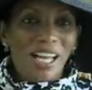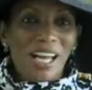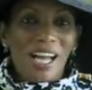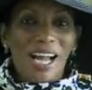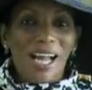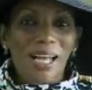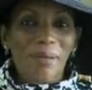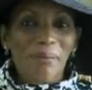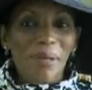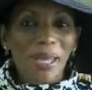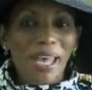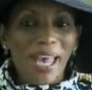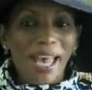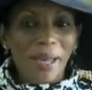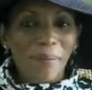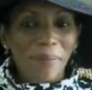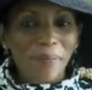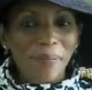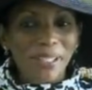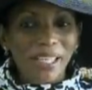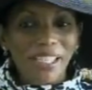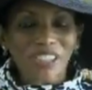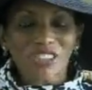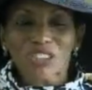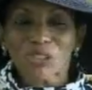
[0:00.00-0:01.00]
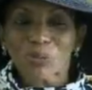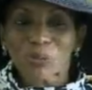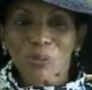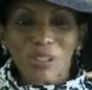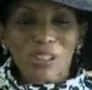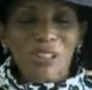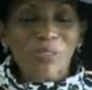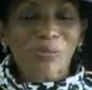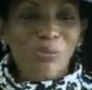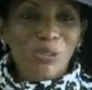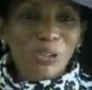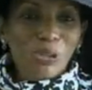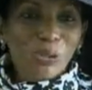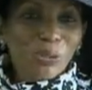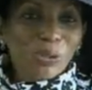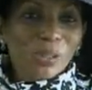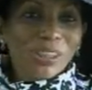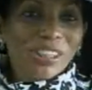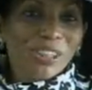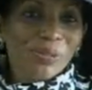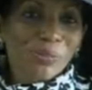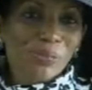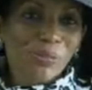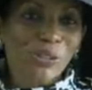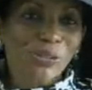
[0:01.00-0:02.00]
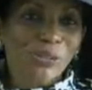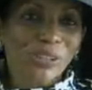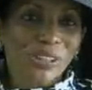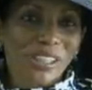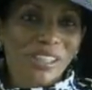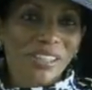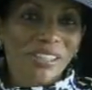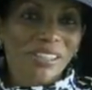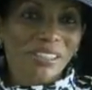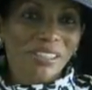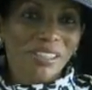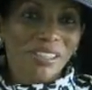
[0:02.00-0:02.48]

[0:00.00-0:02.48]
I'm happy. I just want to record some music.